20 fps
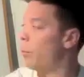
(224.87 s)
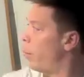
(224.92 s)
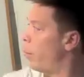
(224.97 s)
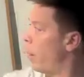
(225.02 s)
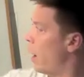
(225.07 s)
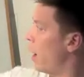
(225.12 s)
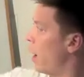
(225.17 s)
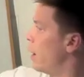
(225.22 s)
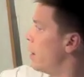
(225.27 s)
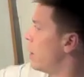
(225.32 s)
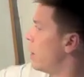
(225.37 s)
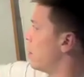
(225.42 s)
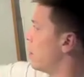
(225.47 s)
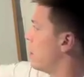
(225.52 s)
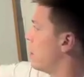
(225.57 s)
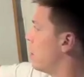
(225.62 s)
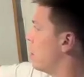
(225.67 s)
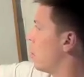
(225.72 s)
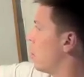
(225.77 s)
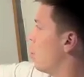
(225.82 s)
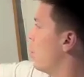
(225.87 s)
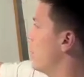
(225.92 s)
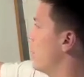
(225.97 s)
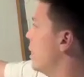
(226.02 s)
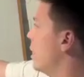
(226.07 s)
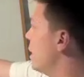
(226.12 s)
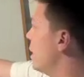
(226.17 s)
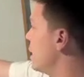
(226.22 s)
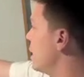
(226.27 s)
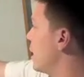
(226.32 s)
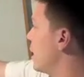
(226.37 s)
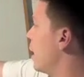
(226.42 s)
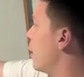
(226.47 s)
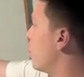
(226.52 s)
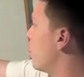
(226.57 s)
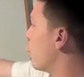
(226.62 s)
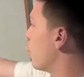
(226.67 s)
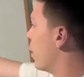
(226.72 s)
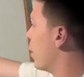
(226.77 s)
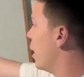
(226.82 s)
But we didn't
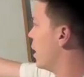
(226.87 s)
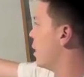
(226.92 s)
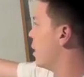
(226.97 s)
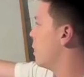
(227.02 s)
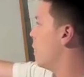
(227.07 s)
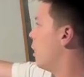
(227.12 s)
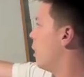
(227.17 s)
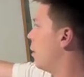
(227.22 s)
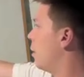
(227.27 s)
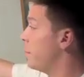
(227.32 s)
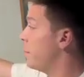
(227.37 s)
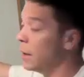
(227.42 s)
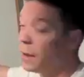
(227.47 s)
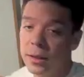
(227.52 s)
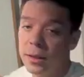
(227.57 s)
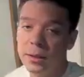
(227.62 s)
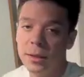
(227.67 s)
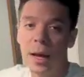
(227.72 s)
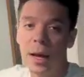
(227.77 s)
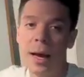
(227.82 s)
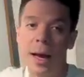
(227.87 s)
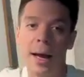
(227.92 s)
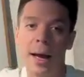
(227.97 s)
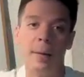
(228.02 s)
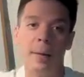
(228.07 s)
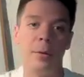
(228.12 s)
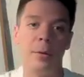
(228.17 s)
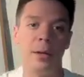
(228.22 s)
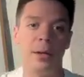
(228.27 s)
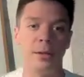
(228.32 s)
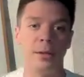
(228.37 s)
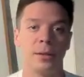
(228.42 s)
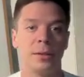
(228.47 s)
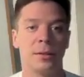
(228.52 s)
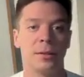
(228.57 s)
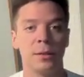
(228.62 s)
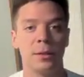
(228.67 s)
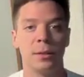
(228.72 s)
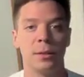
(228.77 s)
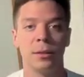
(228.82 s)
get rid of these
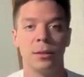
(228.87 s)
habits.